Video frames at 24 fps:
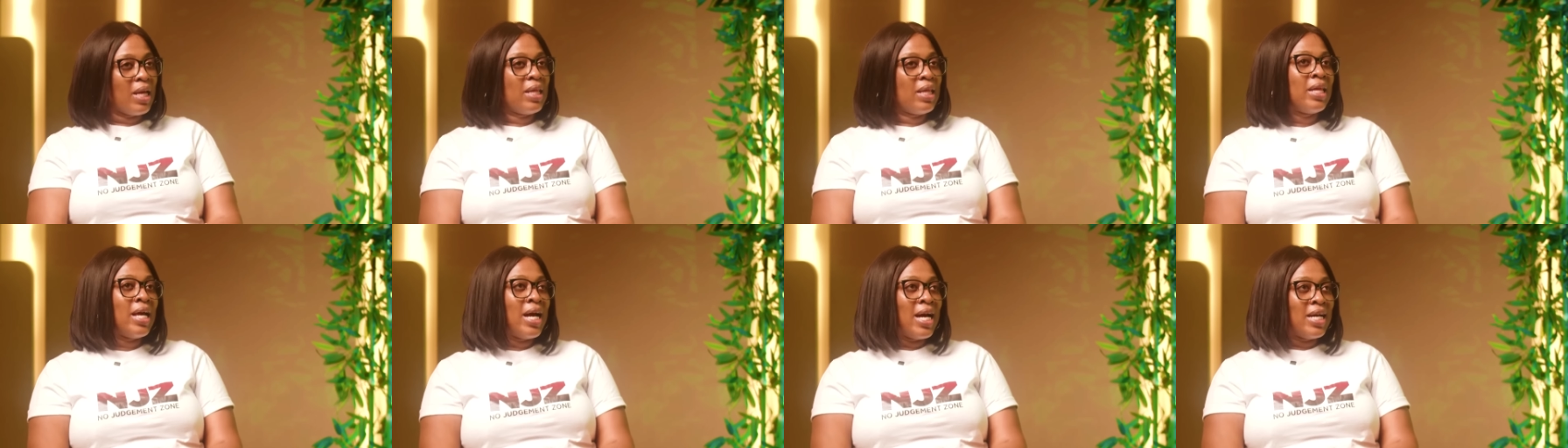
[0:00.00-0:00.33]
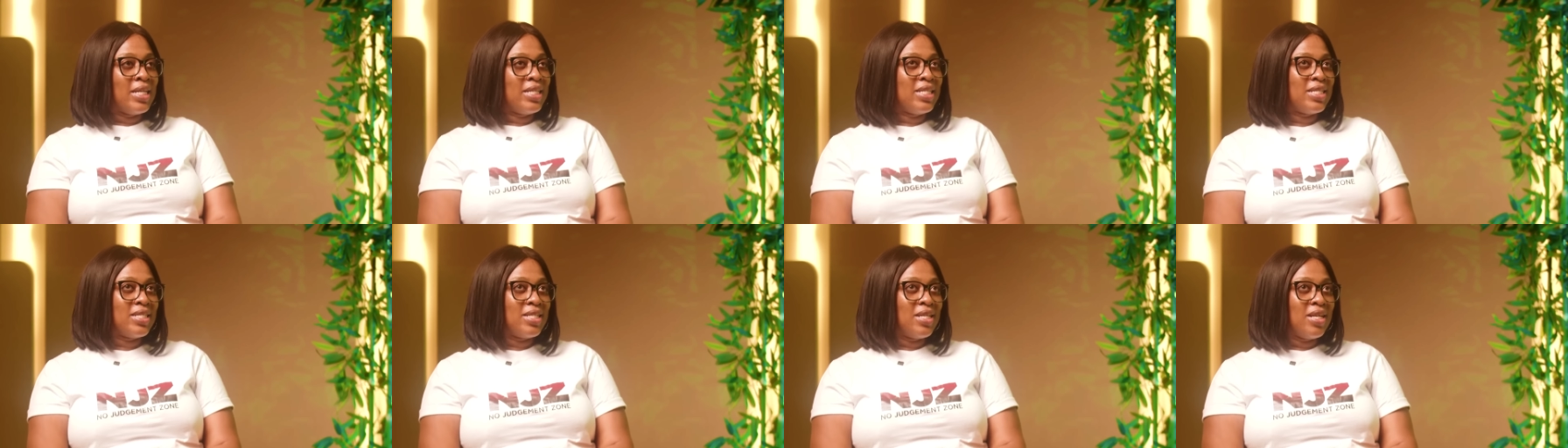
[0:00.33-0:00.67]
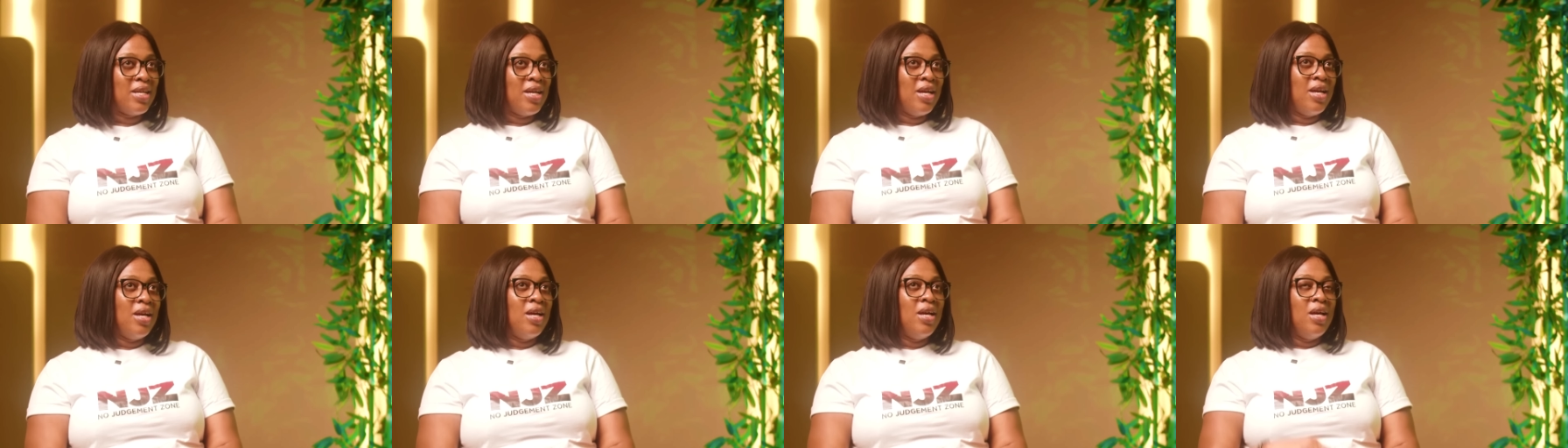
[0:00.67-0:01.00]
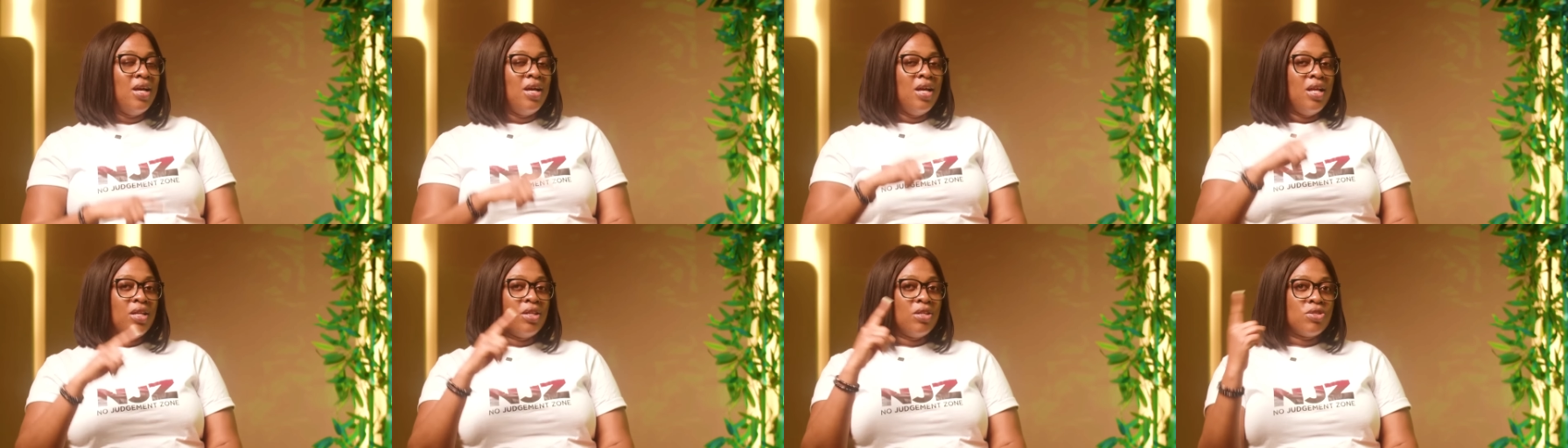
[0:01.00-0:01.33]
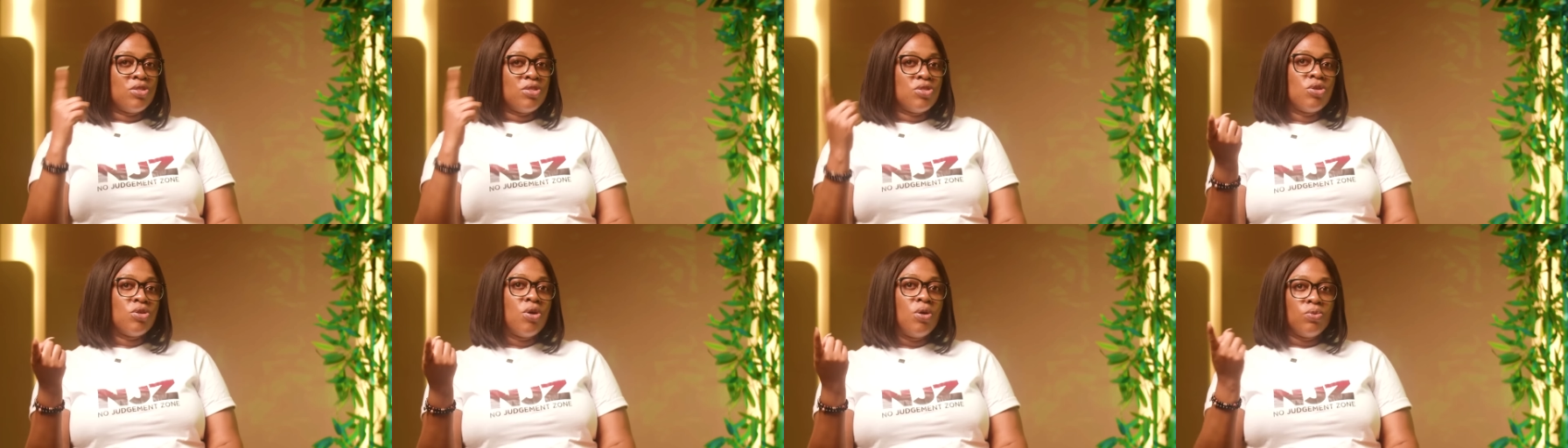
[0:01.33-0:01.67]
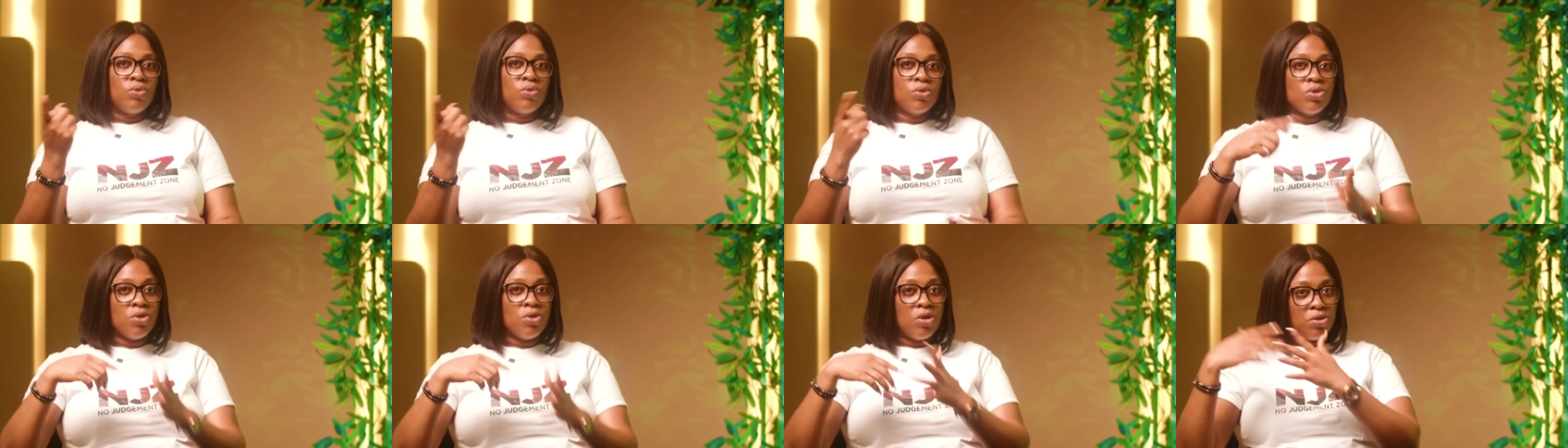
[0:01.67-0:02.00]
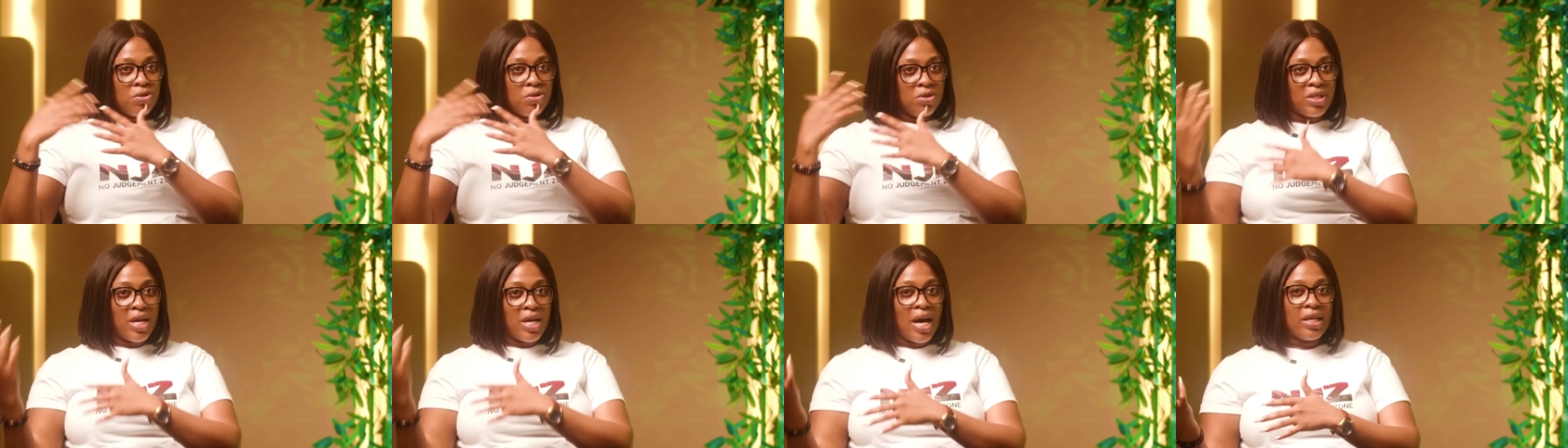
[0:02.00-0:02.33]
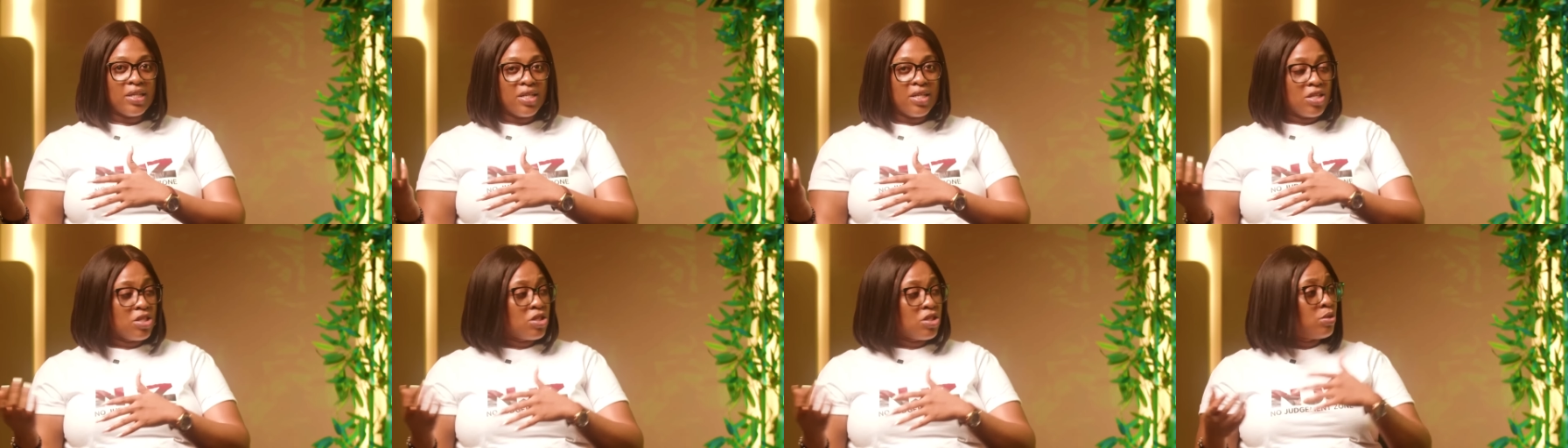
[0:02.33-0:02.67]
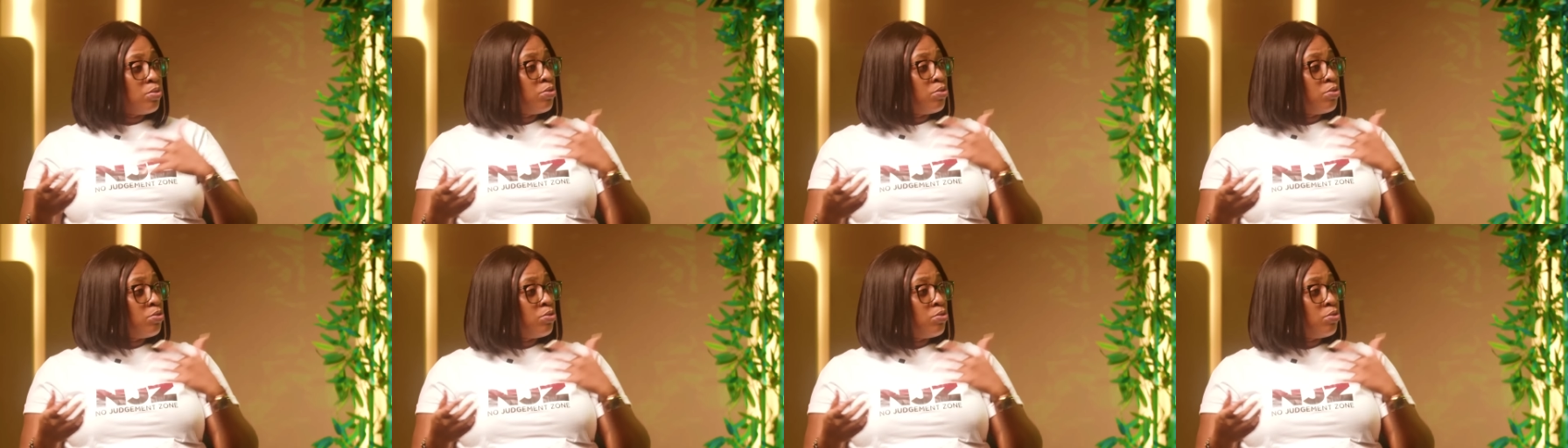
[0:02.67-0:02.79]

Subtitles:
that the sun will turn to darkness, the moon